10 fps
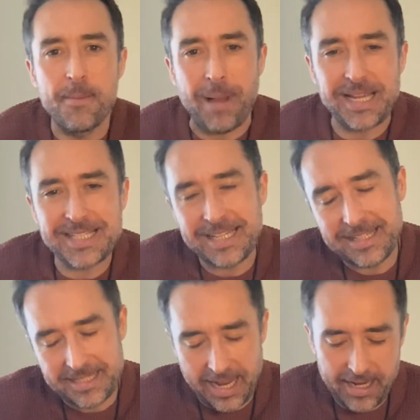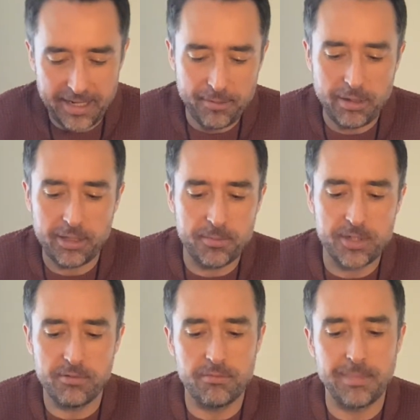Pisces, hi, welcome
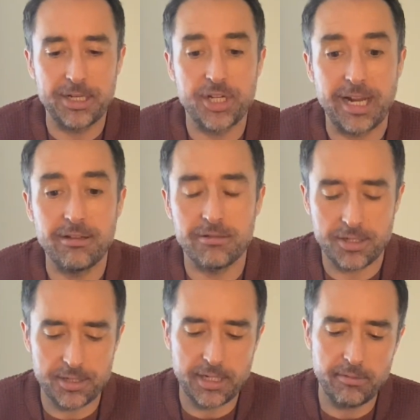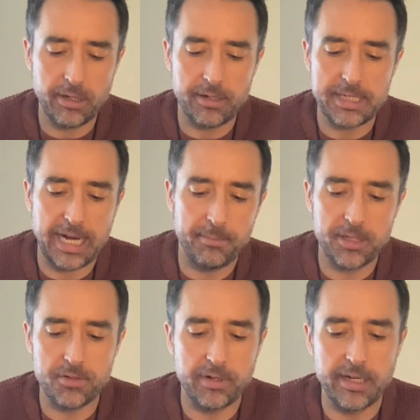to my channel. So today we've got a
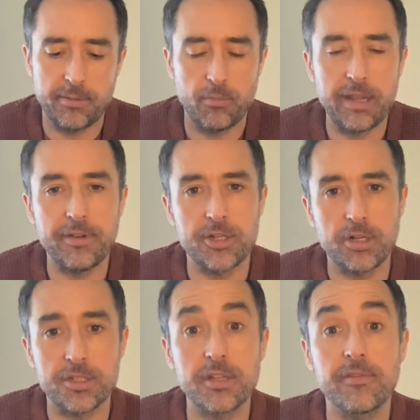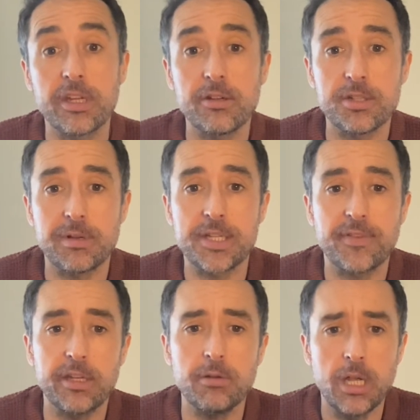timeless reading. Whenever you're drawn to the video is when it's
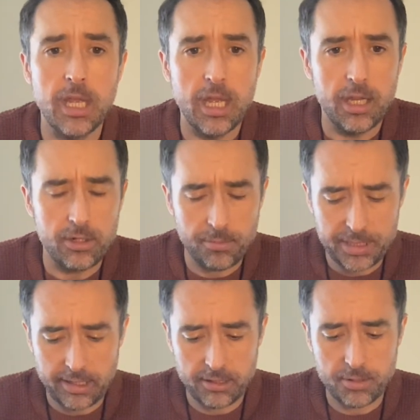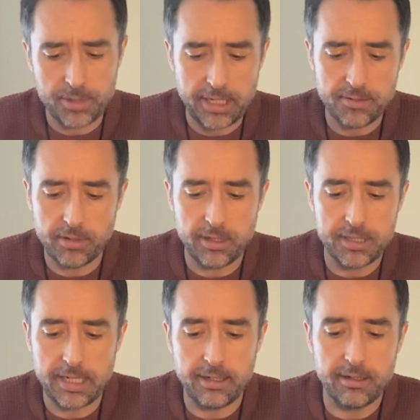for you. No particular subject, we're going
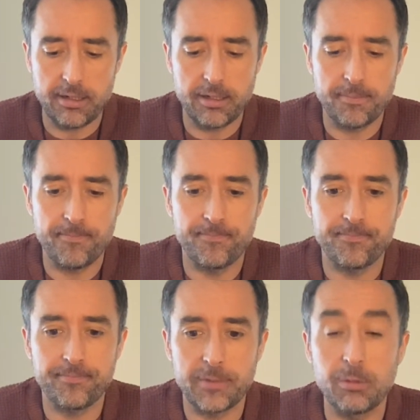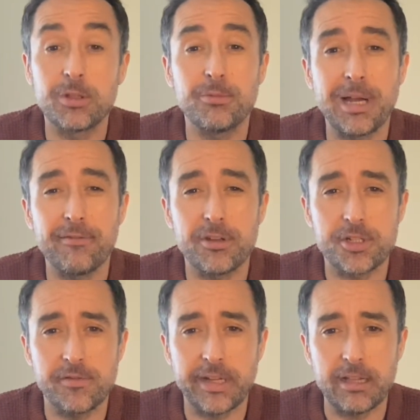to take, we'll do my
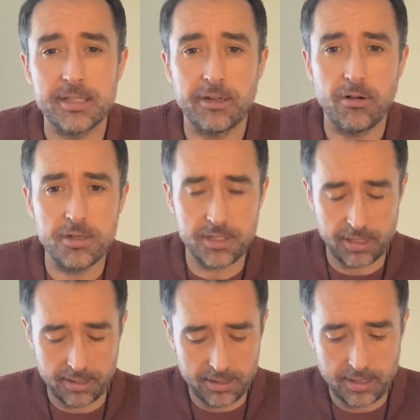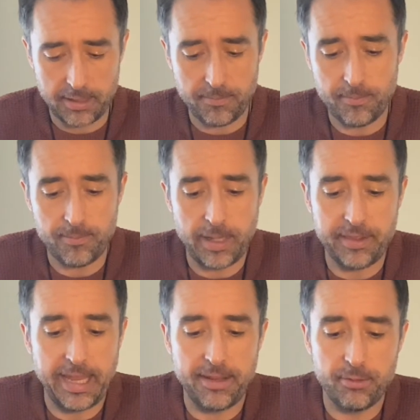version of the Celtic cross, and at
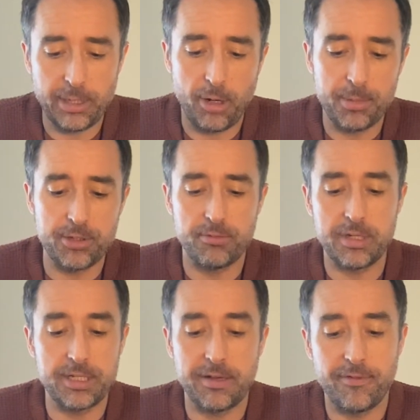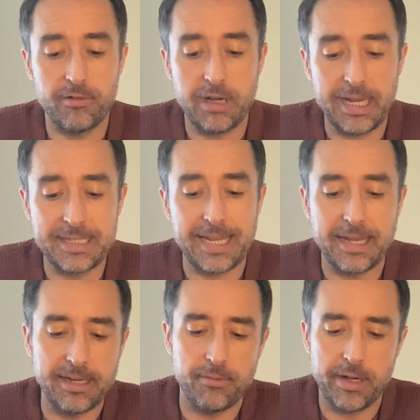the end there'll be an opportunity for an
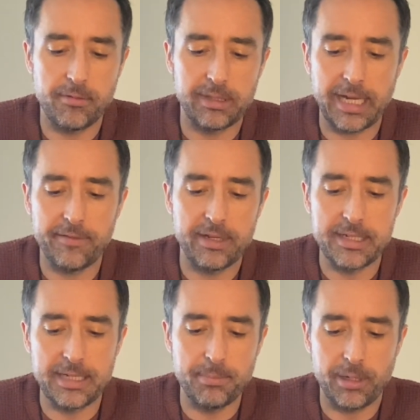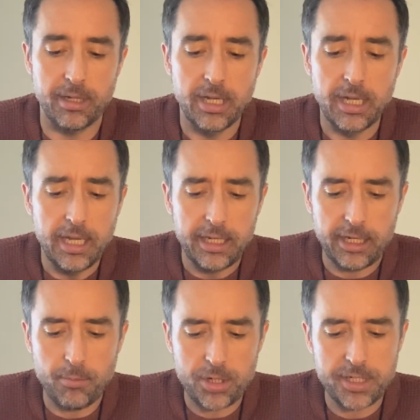extended where we'll dive in deeper. You
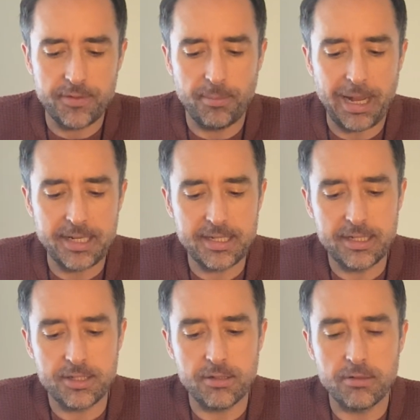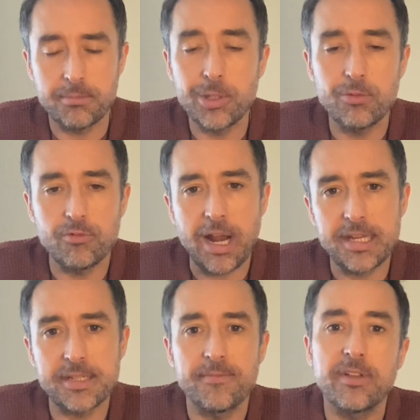can watch this for Pisces, Sun, Moon,
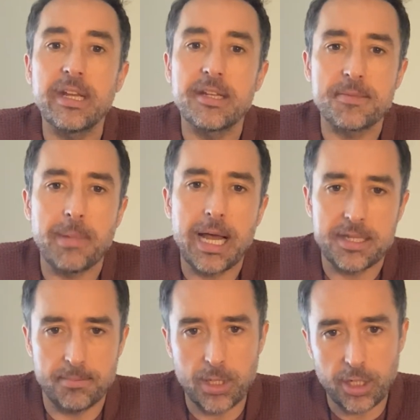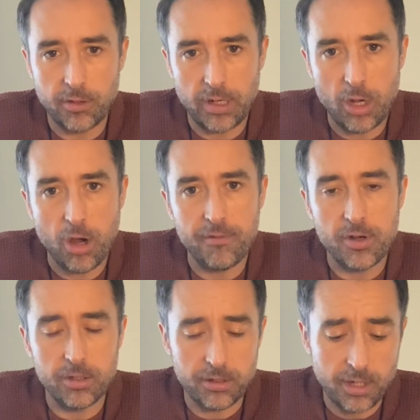Rising, Venus, Mars, Mercury, North
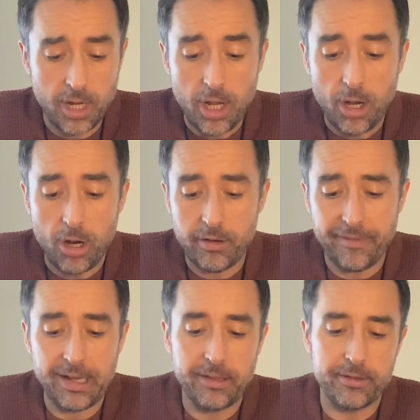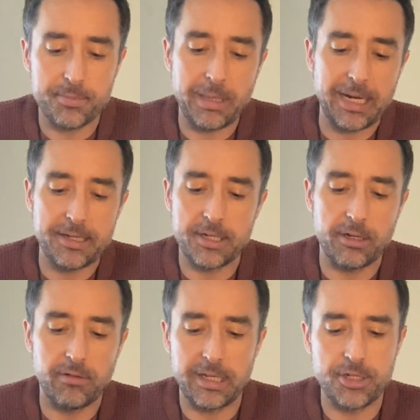Node, or if any of those planets are
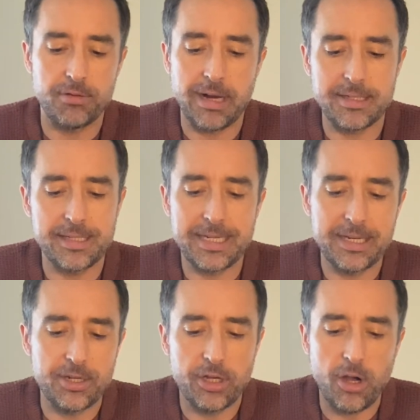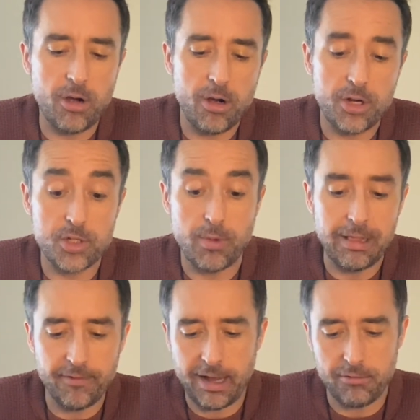currently transiting your
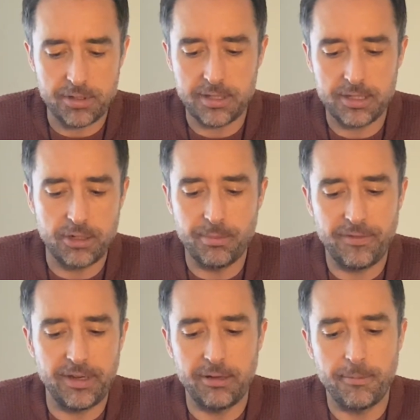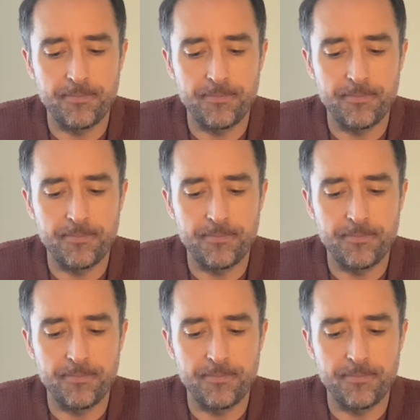12th house, this could be for you.